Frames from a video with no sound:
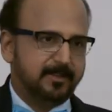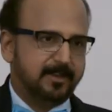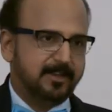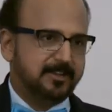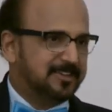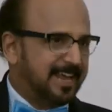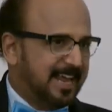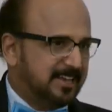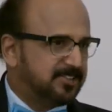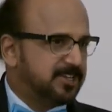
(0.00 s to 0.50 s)

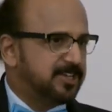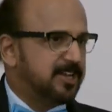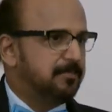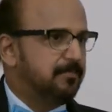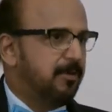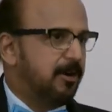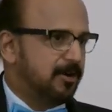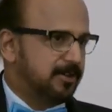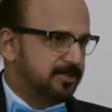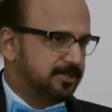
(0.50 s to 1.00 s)
It
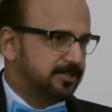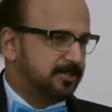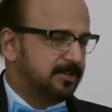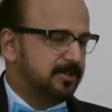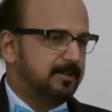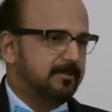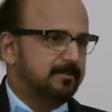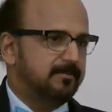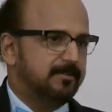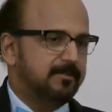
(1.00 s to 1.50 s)
transcended borders.
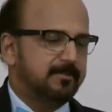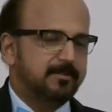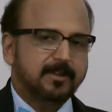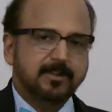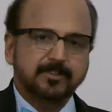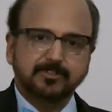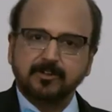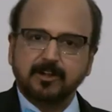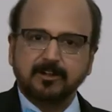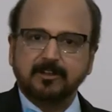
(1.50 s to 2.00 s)

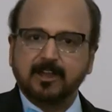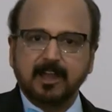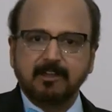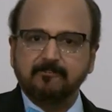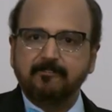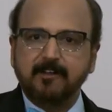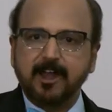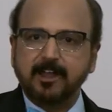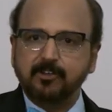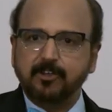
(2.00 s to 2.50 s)
It's not
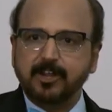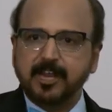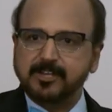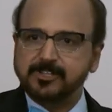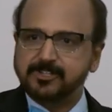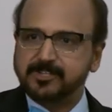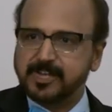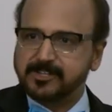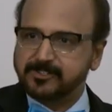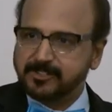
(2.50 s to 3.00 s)
confined to the
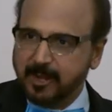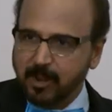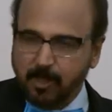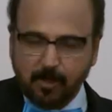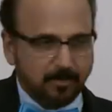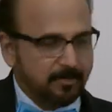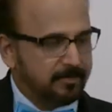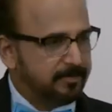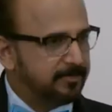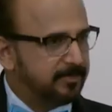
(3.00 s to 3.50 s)
United States
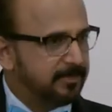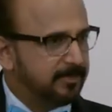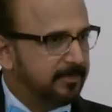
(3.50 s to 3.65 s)
alone.